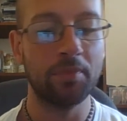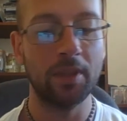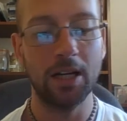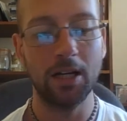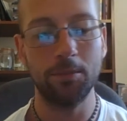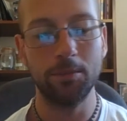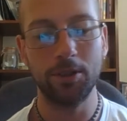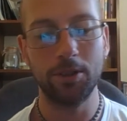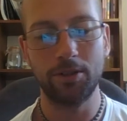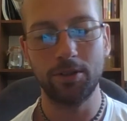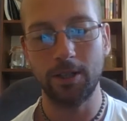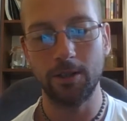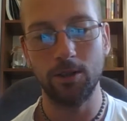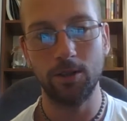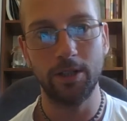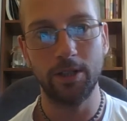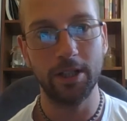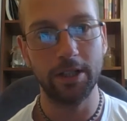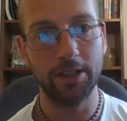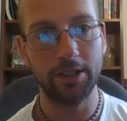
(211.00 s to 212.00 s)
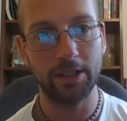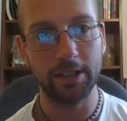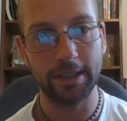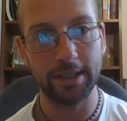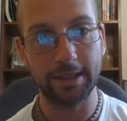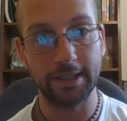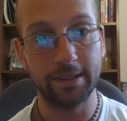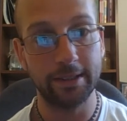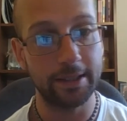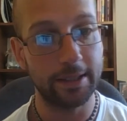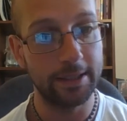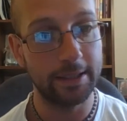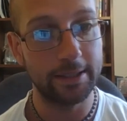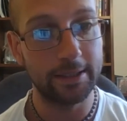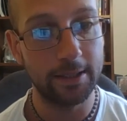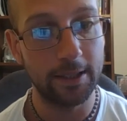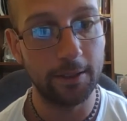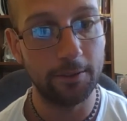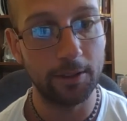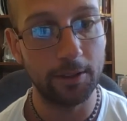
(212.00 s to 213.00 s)
I'm going to try and look at this as a
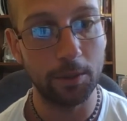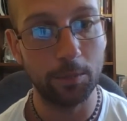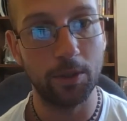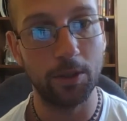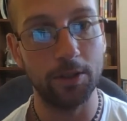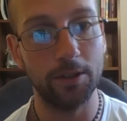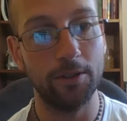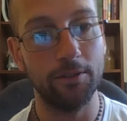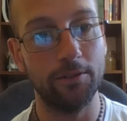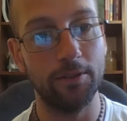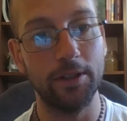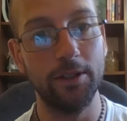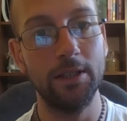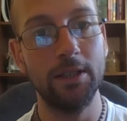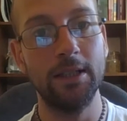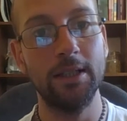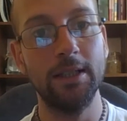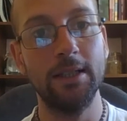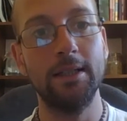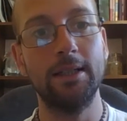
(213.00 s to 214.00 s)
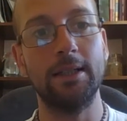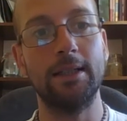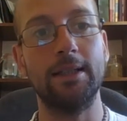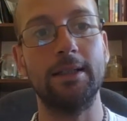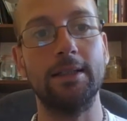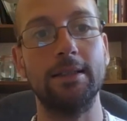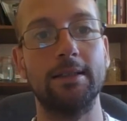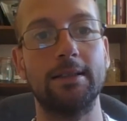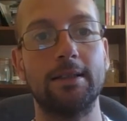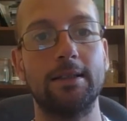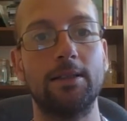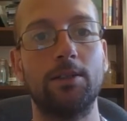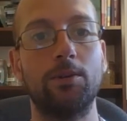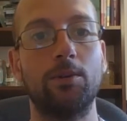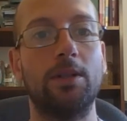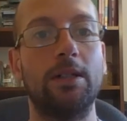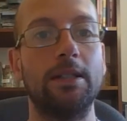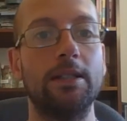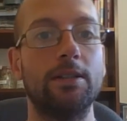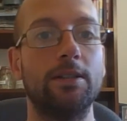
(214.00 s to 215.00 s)
scientific point of view, as that's
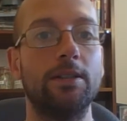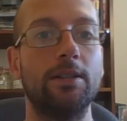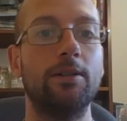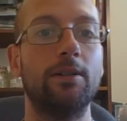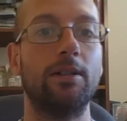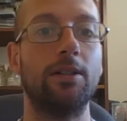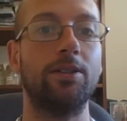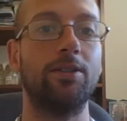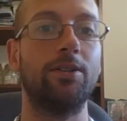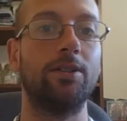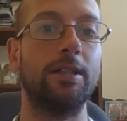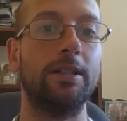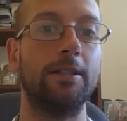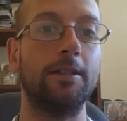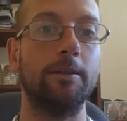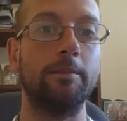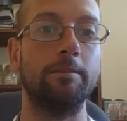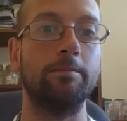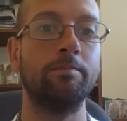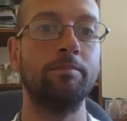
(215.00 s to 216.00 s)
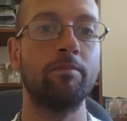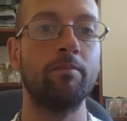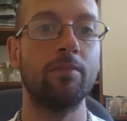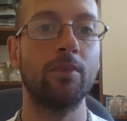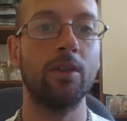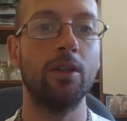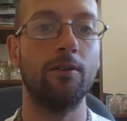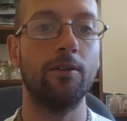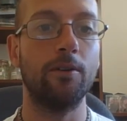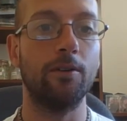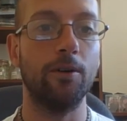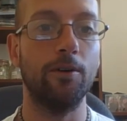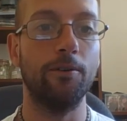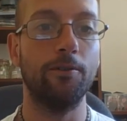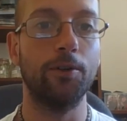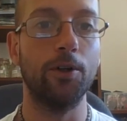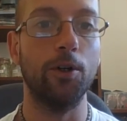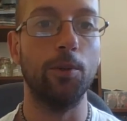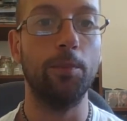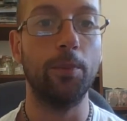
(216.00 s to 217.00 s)
what I do. I try and root
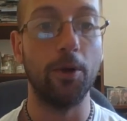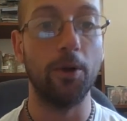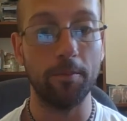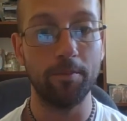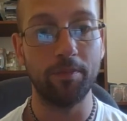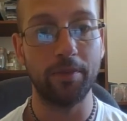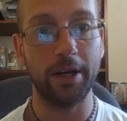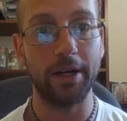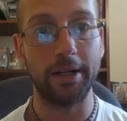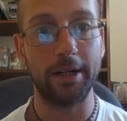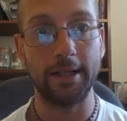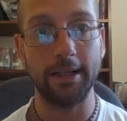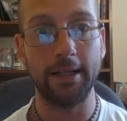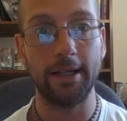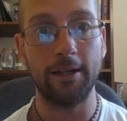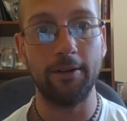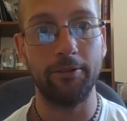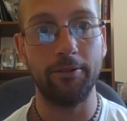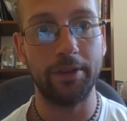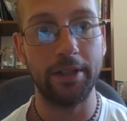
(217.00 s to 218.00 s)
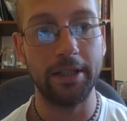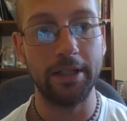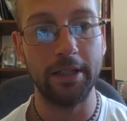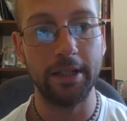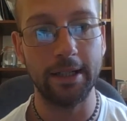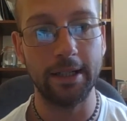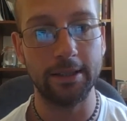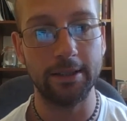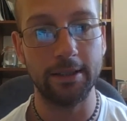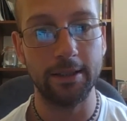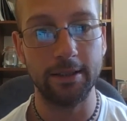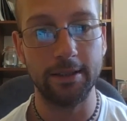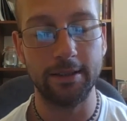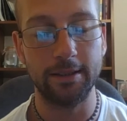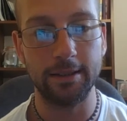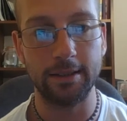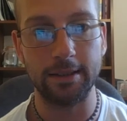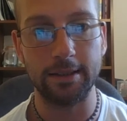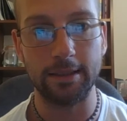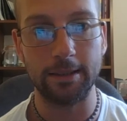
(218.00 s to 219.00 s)
through, but I have the added
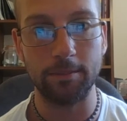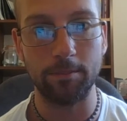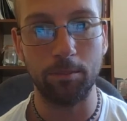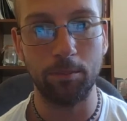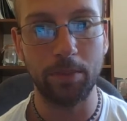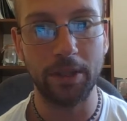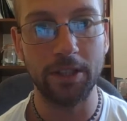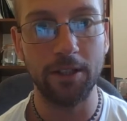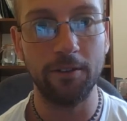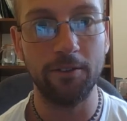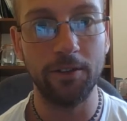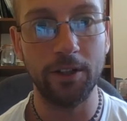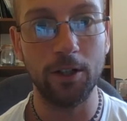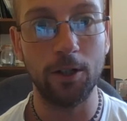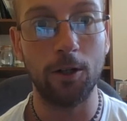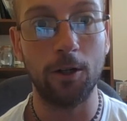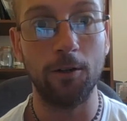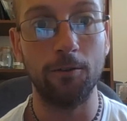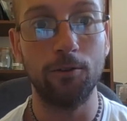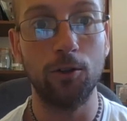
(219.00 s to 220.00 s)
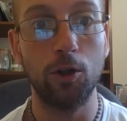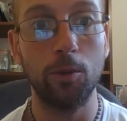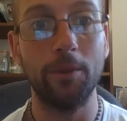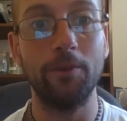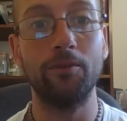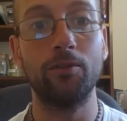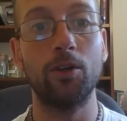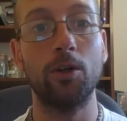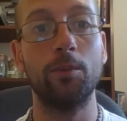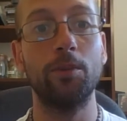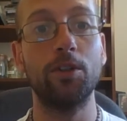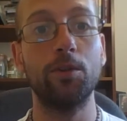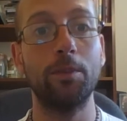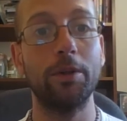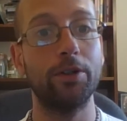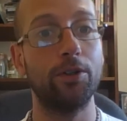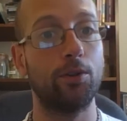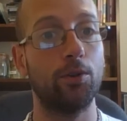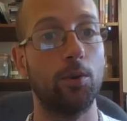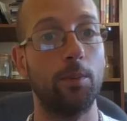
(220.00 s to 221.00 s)
benefit of coming from a
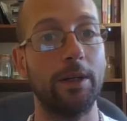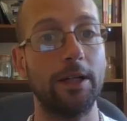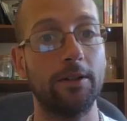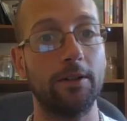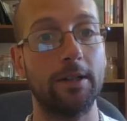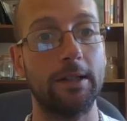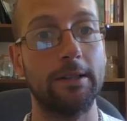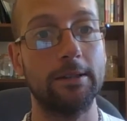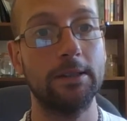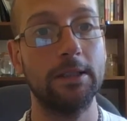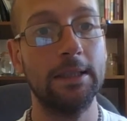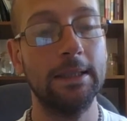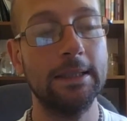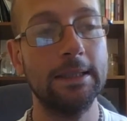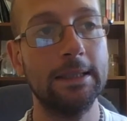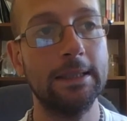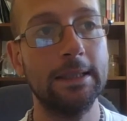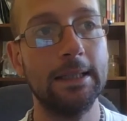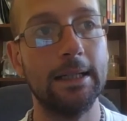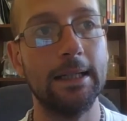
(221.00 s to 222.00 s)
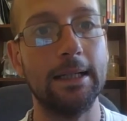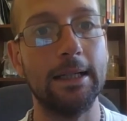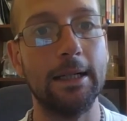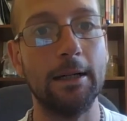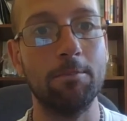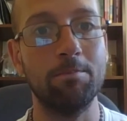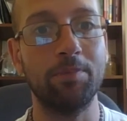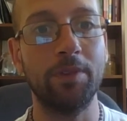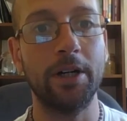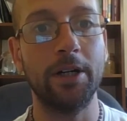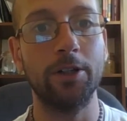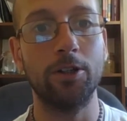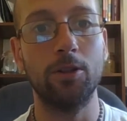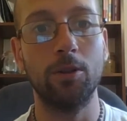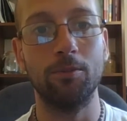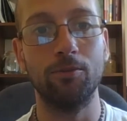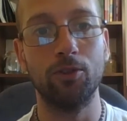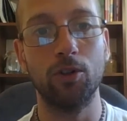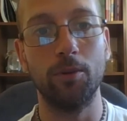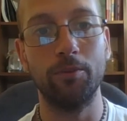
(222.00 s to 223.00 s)
spiritual background. I
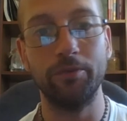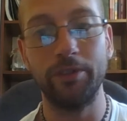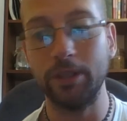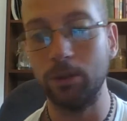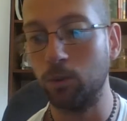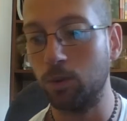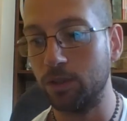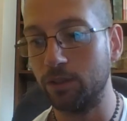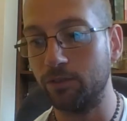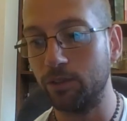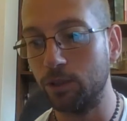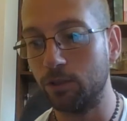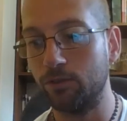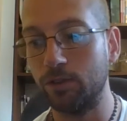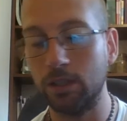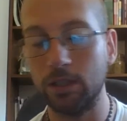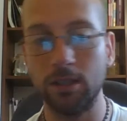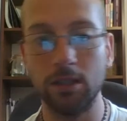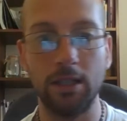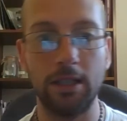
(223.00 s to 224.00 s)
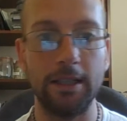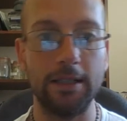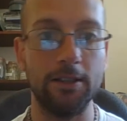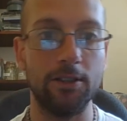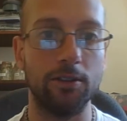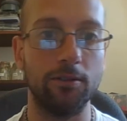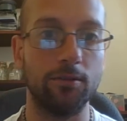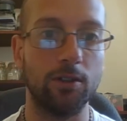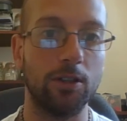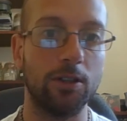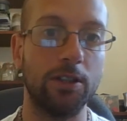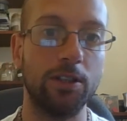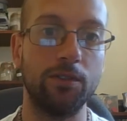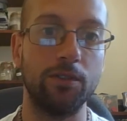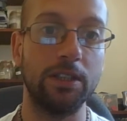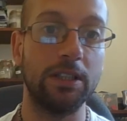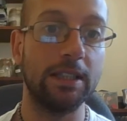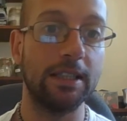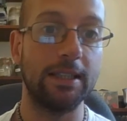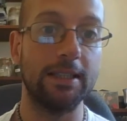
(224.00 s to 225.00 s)
come from one of the other lines of knowledge,
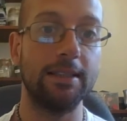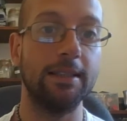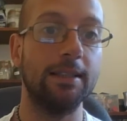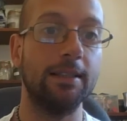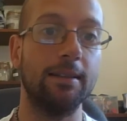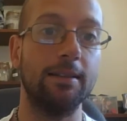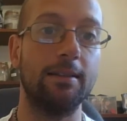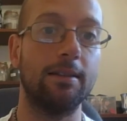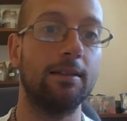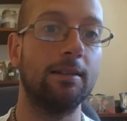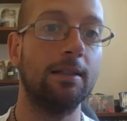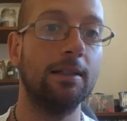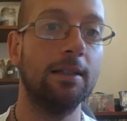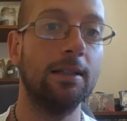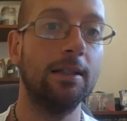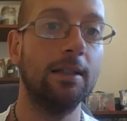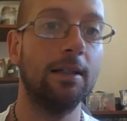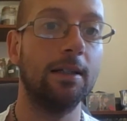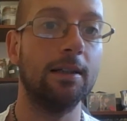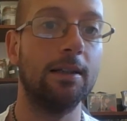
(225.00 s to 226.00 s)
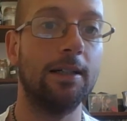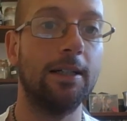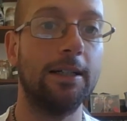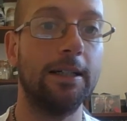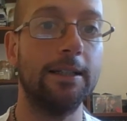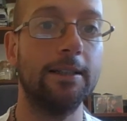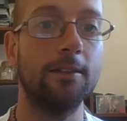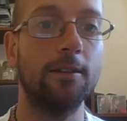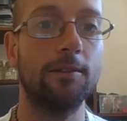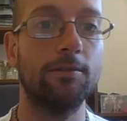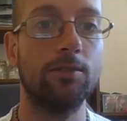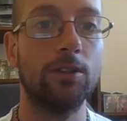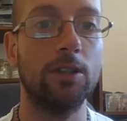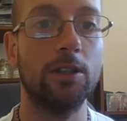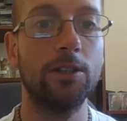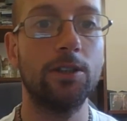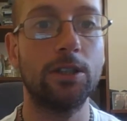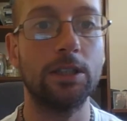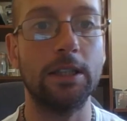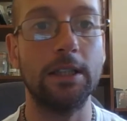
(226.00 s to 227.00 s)
the Chinese line of
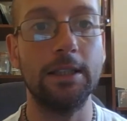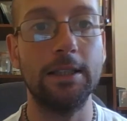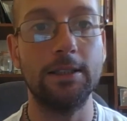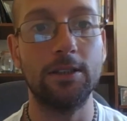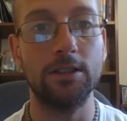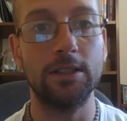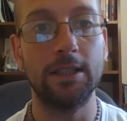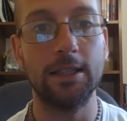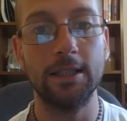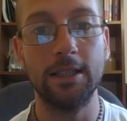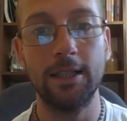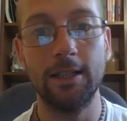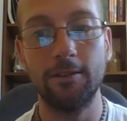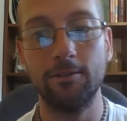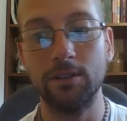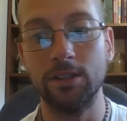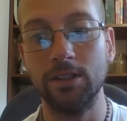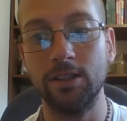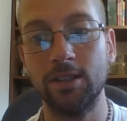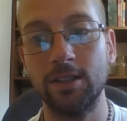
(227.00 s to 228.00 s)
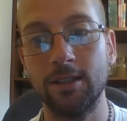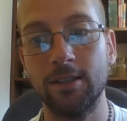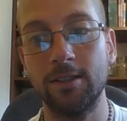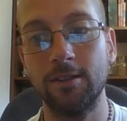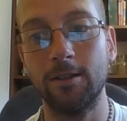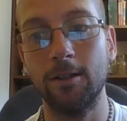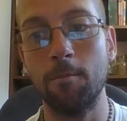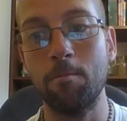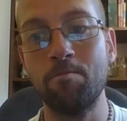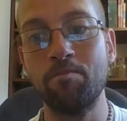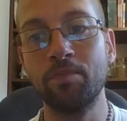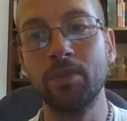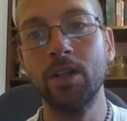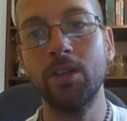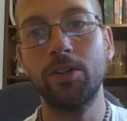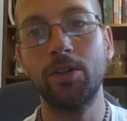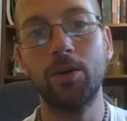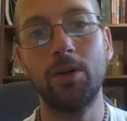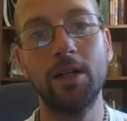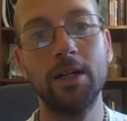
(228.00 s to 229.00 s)
knowledge and the Little Nine Heavens system,
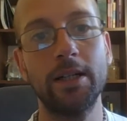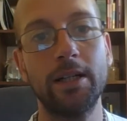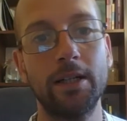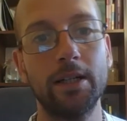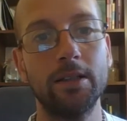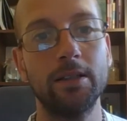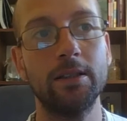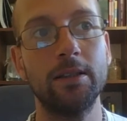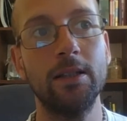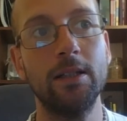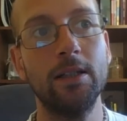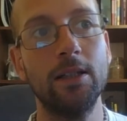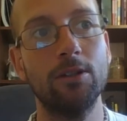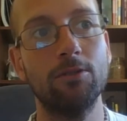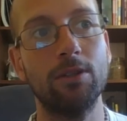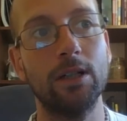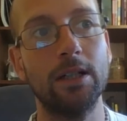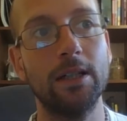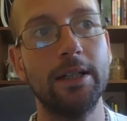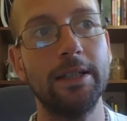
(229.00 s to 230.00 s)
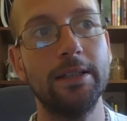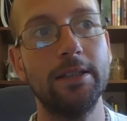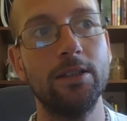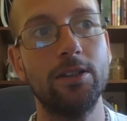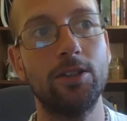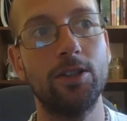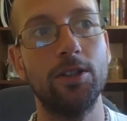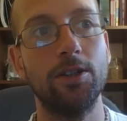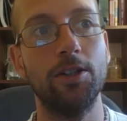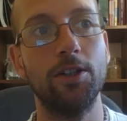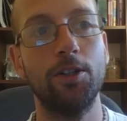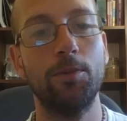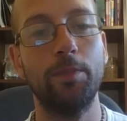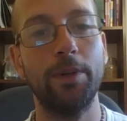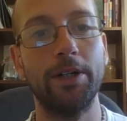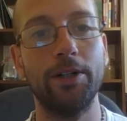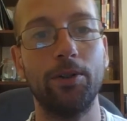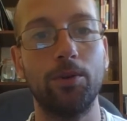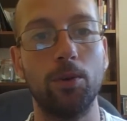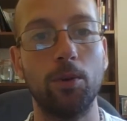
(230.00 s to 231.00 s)
so I can relate to the
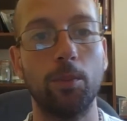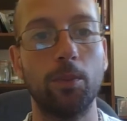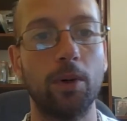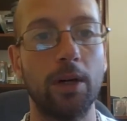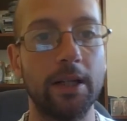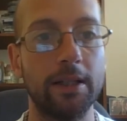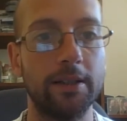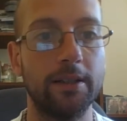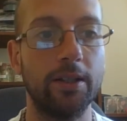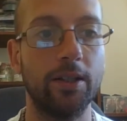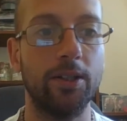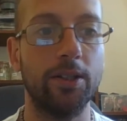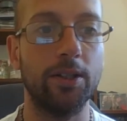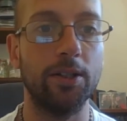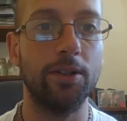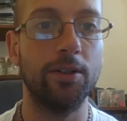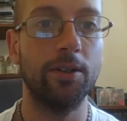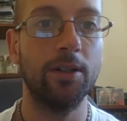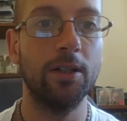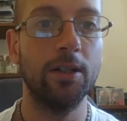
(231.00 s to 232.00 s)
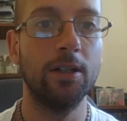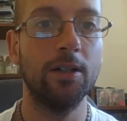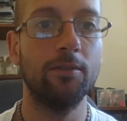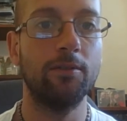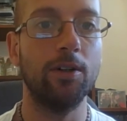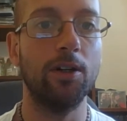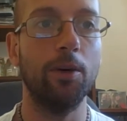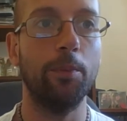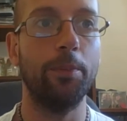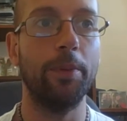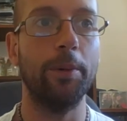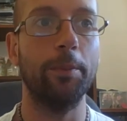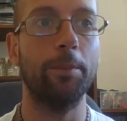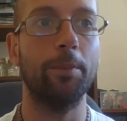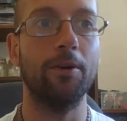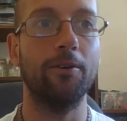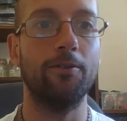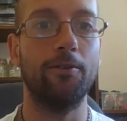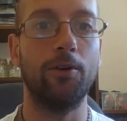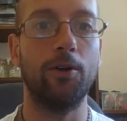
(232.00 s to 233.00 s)
spiritual practices that have been
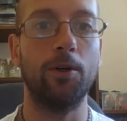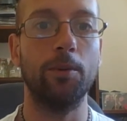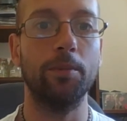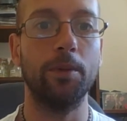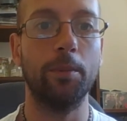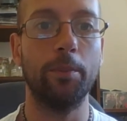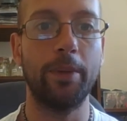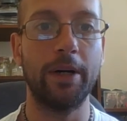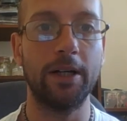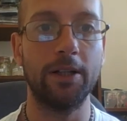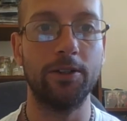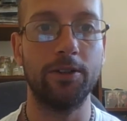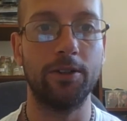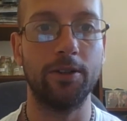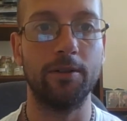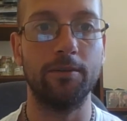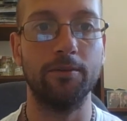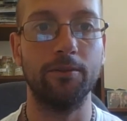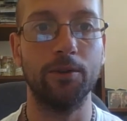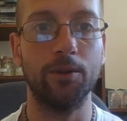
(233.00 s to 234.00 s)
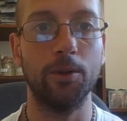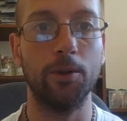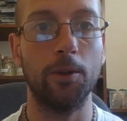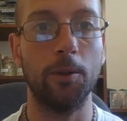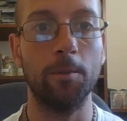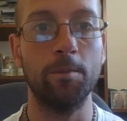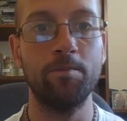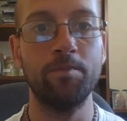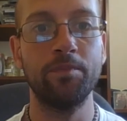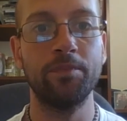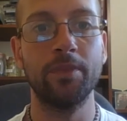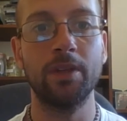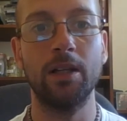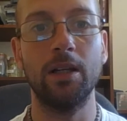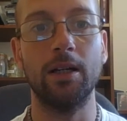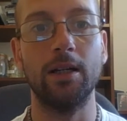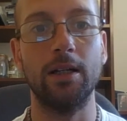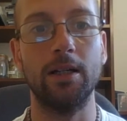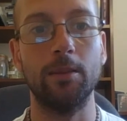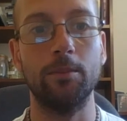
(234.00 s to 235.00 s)
performed and passed on through
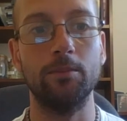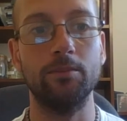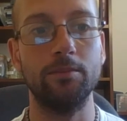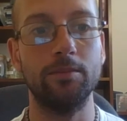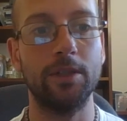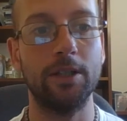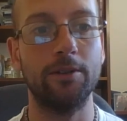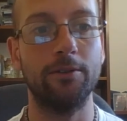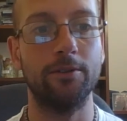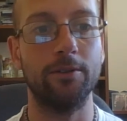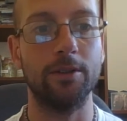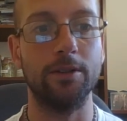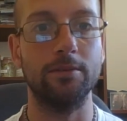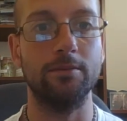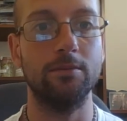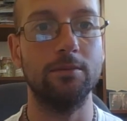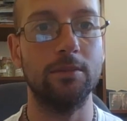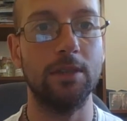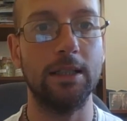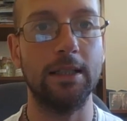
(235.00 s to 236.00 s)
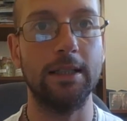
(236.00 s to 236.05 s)
different